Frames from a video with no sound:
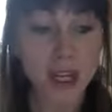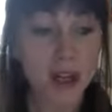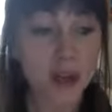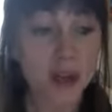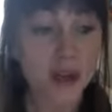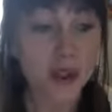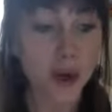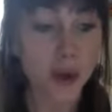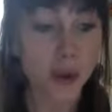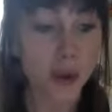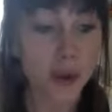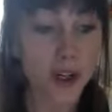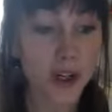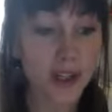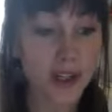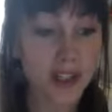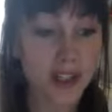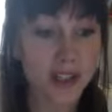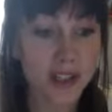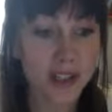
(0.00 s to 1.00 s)
So we're
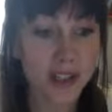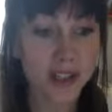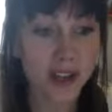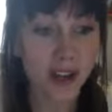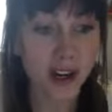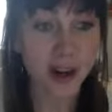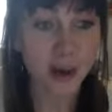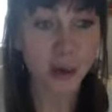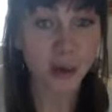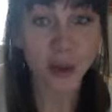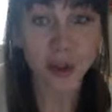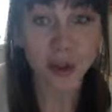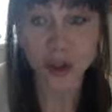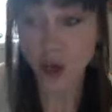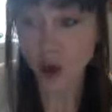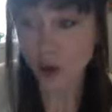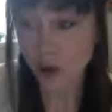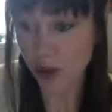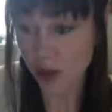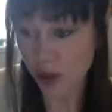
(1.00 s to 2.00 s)
going to just start with
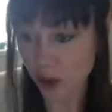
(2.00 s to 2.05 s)
going